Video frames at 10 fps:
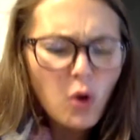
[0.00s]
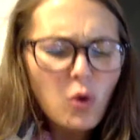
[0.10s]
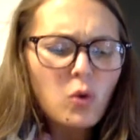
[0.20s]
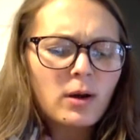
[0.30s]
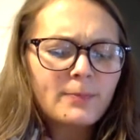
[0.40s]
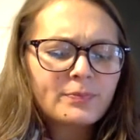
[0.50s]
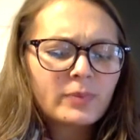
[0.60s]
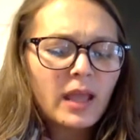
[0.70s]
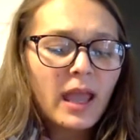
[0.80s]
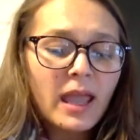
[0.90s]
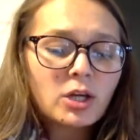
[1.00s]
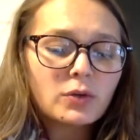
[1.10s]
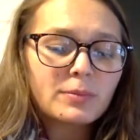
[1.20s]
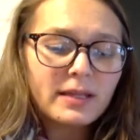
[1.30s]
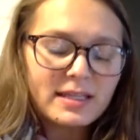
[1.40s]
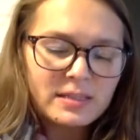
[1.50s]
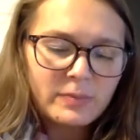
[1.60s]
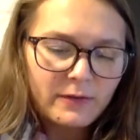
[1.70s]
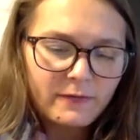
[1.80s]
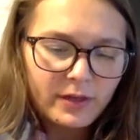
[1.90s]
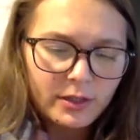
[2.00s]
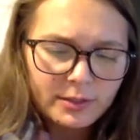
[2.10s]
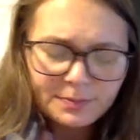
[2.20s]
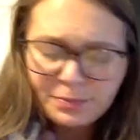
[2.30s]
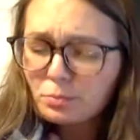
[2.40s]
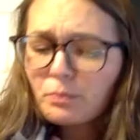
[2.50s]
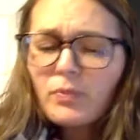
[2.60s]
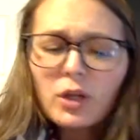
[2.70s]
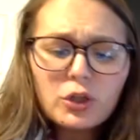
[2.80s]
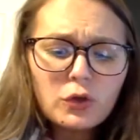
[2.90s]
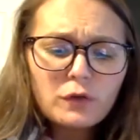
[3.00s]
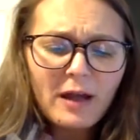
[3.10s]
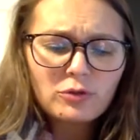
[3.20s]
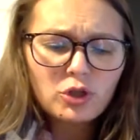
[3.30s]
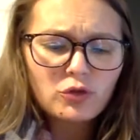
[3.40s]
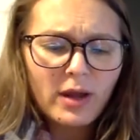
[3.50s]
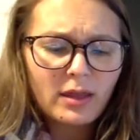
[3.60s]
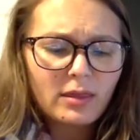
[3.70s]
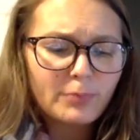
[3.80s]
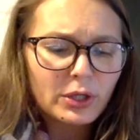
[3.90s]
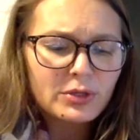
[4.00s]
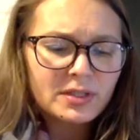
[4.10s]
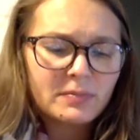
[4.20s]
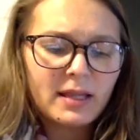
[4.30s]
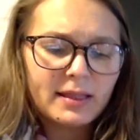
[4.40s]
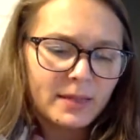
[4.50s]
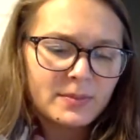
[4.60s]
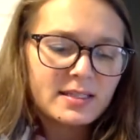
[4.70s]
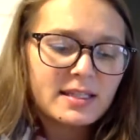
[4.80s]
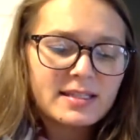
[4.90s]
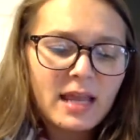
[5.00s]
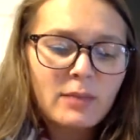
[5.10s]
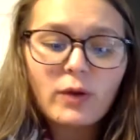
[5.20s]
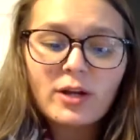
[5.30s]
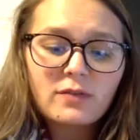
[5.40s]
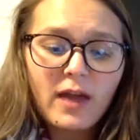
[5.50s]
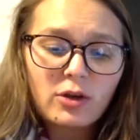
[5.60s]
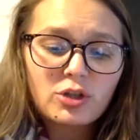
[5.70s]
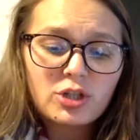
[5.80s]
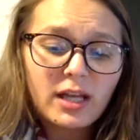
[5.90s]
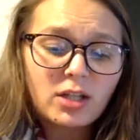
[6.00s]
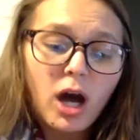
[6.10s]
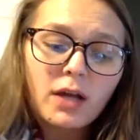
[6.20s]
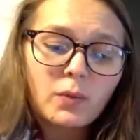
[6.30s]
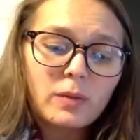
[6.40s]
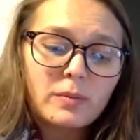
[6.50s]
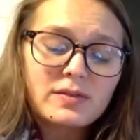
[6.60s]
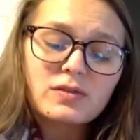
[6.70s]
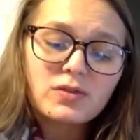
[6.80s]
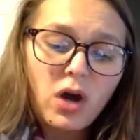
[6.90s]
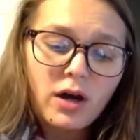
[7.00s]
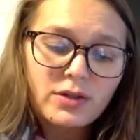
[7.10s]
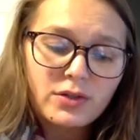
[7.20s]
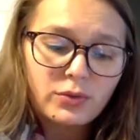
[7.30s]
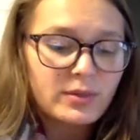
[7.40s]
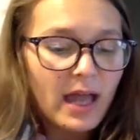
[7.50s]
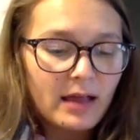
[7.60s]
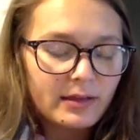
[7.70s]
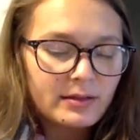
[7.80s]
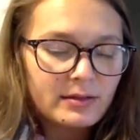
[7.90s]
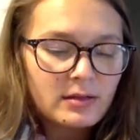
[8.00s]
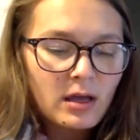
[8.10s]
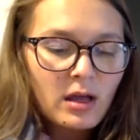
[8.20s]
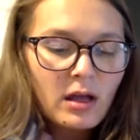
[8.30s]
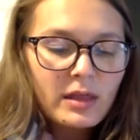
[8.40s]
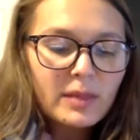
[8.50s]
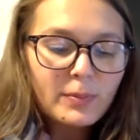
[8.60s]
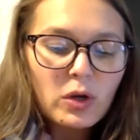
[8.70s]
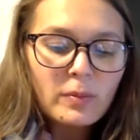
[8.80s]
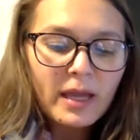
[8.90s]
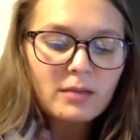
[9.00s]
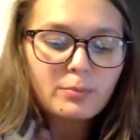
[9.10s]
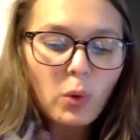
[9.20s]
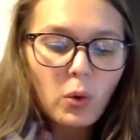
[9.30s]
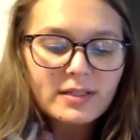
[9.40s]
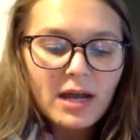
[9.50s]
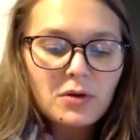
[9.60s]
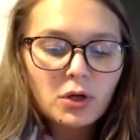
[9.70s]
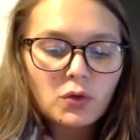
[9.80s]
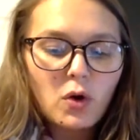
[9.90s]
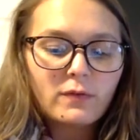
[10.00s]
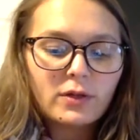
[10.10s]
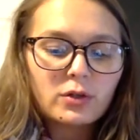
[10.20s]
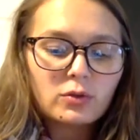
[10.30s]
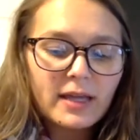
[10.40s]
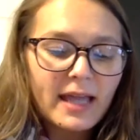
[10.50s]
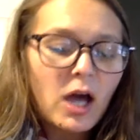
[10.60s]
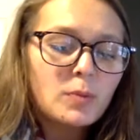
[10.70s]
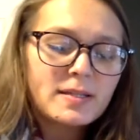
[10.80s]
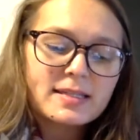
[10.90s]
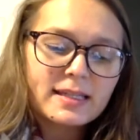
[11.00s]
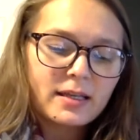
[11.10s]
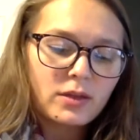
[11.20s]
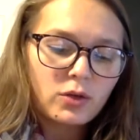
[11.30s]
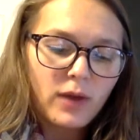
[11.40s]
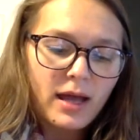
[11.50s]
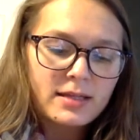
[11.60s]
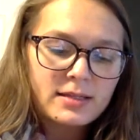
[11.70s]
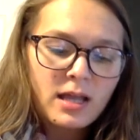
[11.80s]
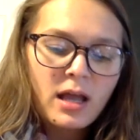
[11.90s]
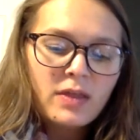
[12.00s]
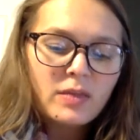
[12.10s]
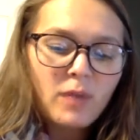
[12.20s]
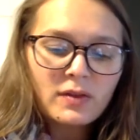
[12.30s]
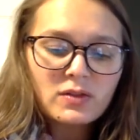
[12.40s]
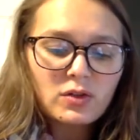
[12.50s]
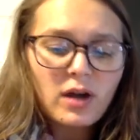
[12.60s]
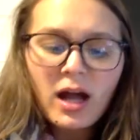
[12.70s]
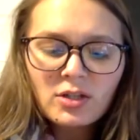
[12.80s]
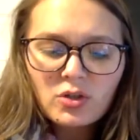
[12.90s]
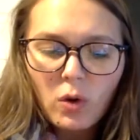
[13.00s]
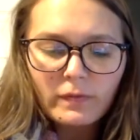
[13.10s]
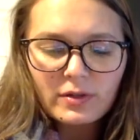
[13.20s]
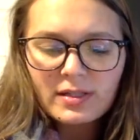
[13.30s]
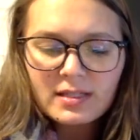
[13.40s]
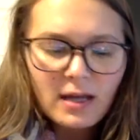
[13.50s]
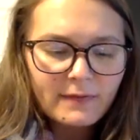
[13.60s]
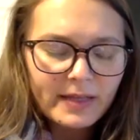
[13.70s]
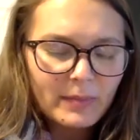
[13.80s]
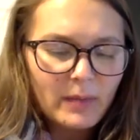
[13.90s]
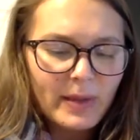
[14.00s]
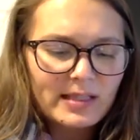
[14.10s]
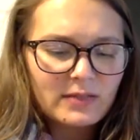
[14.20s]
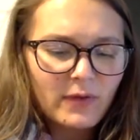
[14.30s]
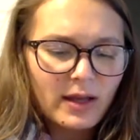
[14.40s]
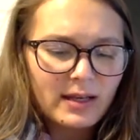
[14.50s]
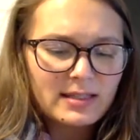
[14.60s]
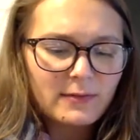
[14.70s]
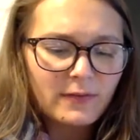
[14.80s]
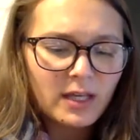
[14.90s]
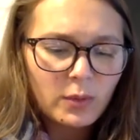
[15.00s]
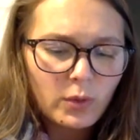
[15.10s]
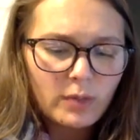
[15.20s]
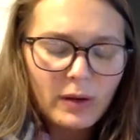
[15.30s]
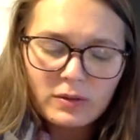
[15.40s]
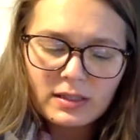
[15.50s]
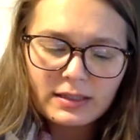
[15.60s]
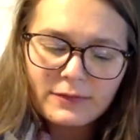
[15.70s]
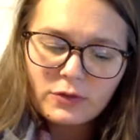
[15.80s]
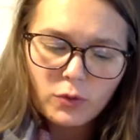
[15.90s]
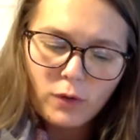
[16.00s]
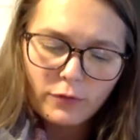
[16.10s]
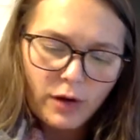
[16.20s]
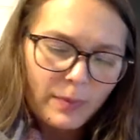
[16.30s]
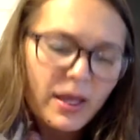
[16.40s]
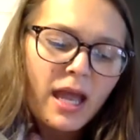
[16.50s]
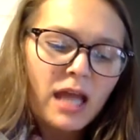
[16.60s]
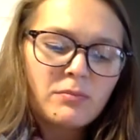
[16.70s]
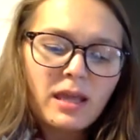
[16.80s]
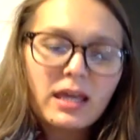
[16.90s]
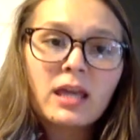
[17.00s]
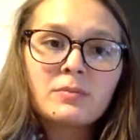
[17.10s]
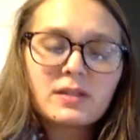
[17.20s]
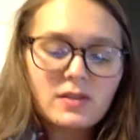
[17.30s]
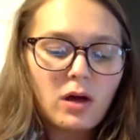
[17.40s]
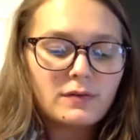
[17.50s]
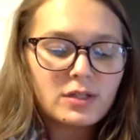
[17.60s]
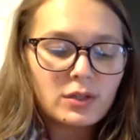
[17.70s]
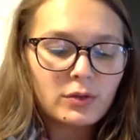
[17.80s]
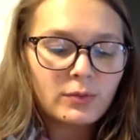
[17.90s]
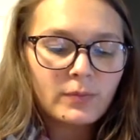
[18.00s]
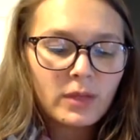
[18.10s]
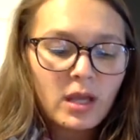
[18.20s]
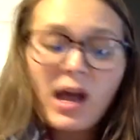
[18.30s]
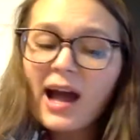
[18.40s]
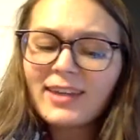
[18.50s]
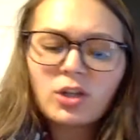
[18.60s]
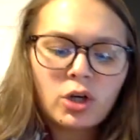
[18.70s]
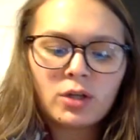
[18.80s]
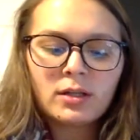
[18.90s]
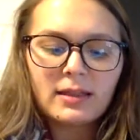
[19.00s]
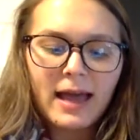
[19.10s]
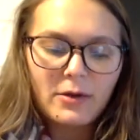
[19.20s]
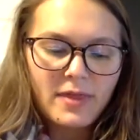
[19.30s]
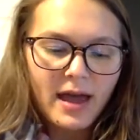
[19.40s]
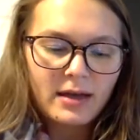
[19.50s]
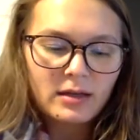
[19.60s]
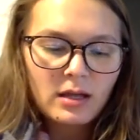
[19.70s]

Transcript: No! Anger replaced my fear. Newfound strength burned in my limbs, the same of energy I'd gotten when Mrs. Dodds grew talons. The bullman bore down on Grover, who lay helplessly in the grass. The monster hunched over, snuffling my best friend as if he were about to lift Grover up and make him dissolve too. I couldn't allow that.